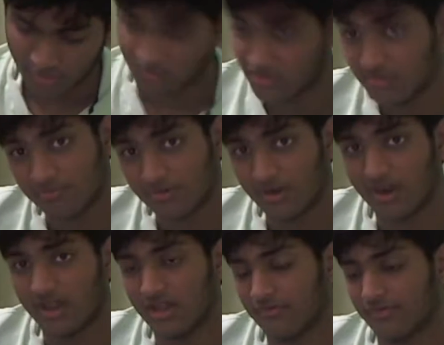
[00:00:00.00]

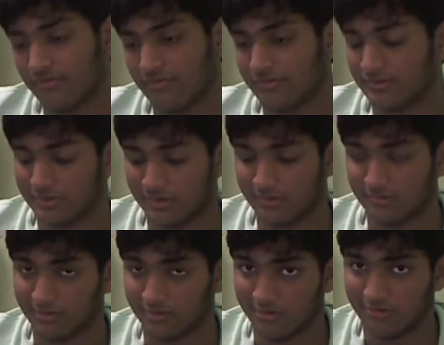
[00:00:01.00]
improv, if you don't
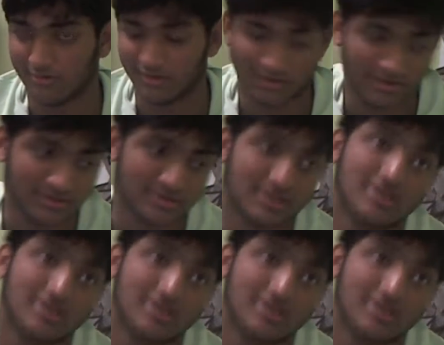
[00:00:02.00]
know what it is,